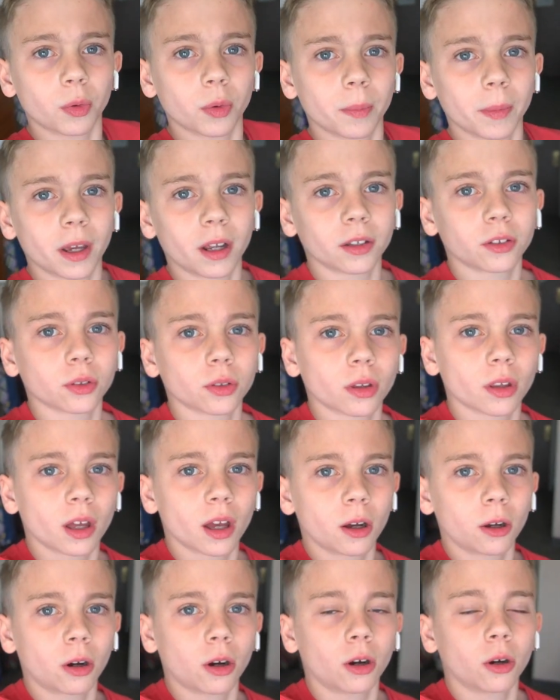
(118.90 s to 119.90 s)
we made it to the
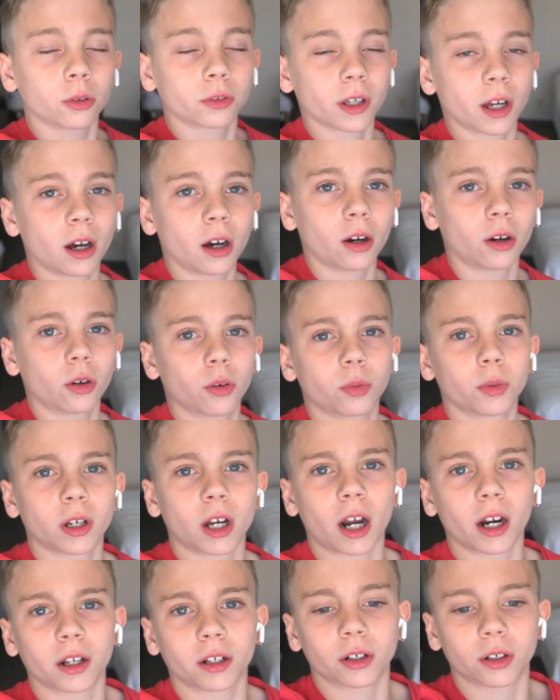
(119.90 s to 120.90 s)
hotel. We
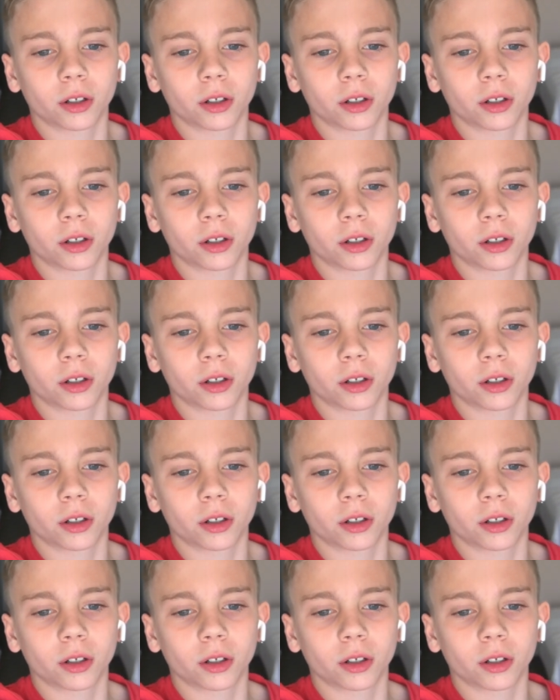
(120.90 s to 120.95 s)
got in